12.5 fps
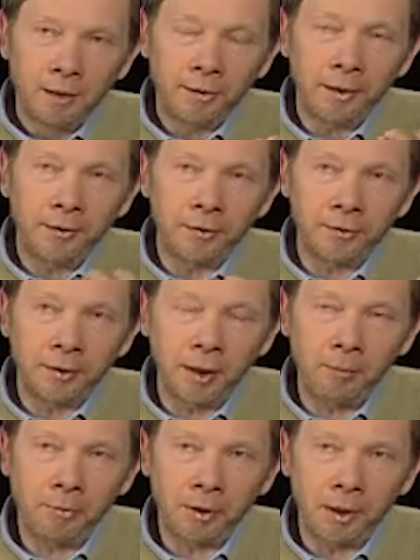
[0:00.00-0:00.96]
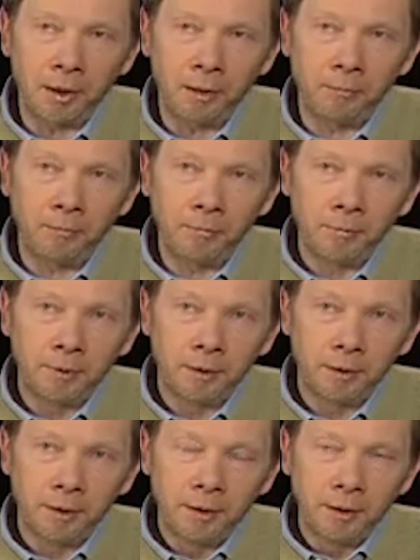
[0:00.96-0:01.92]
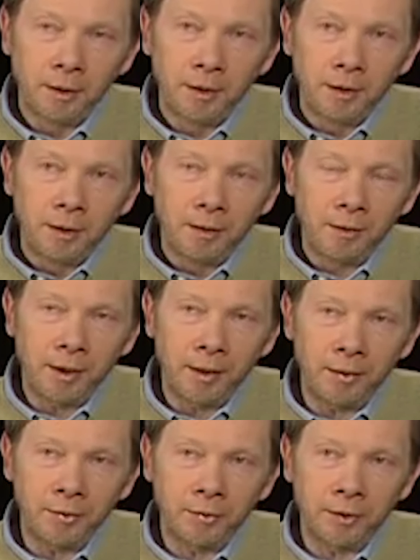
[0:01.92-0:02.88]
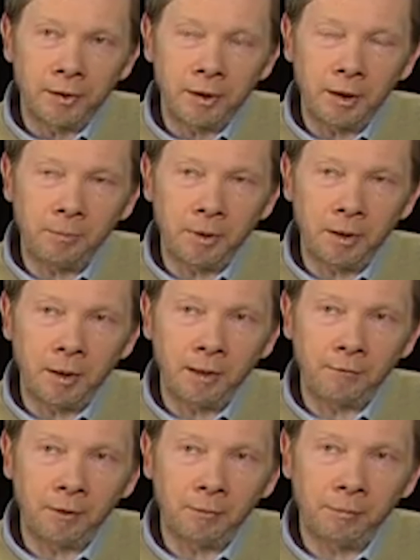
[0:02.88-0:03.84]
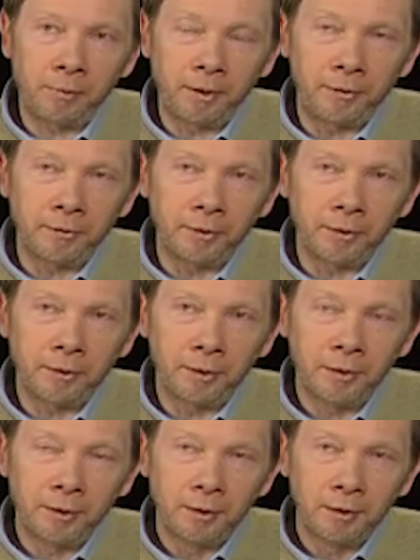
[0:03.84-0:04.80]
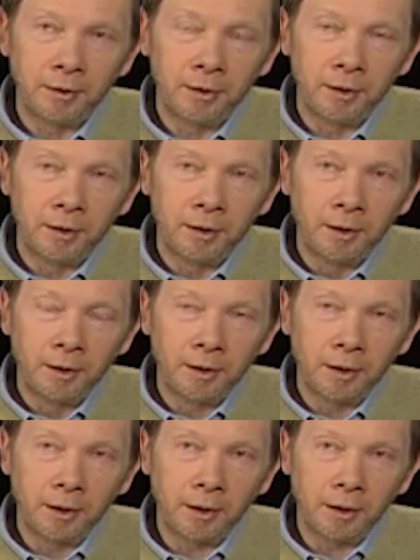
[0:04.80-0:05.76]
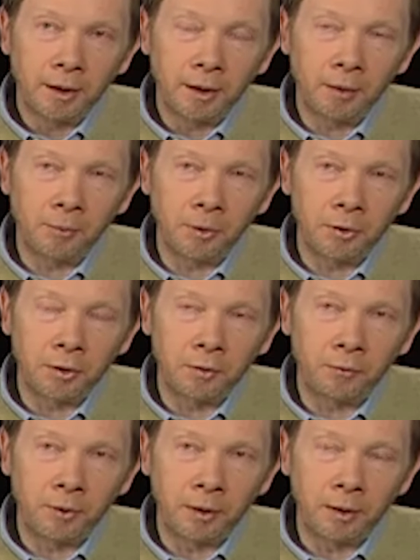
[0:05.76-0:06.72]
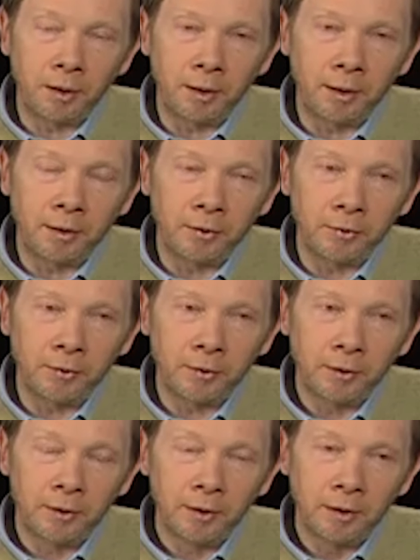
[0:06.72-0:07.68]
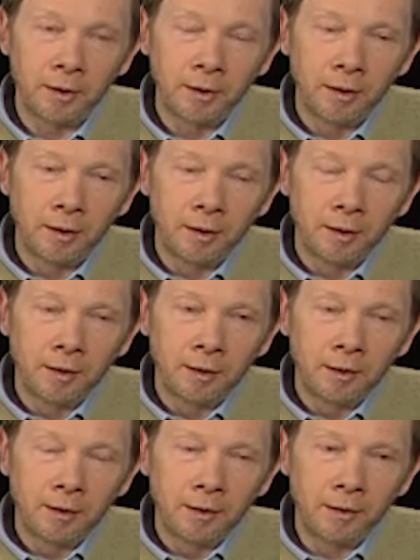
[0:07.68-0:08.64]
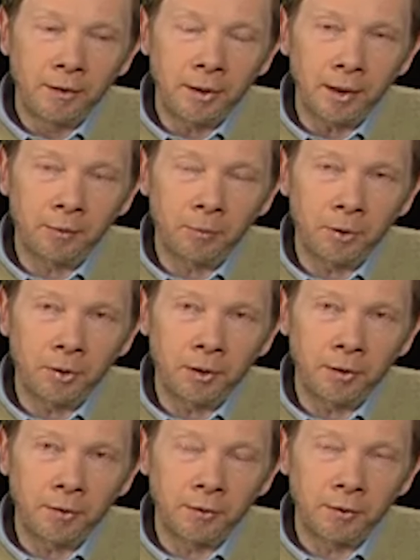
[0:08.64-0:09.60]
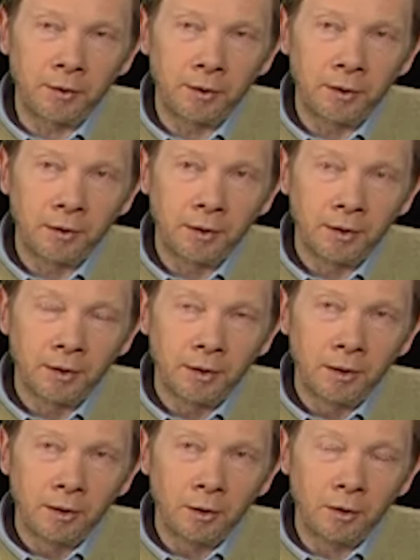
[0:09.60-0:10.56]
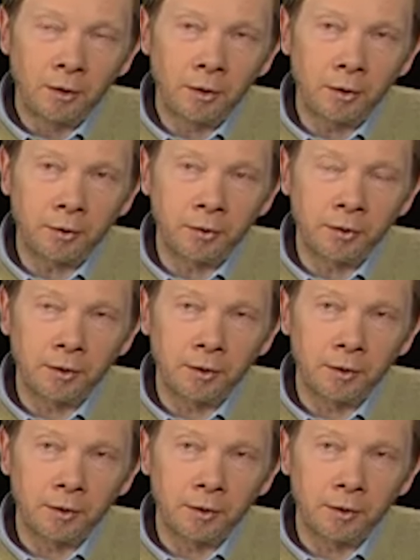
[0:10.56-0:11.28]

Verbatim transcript: And at the same time, there is the deeper level present, in which you realize that which is not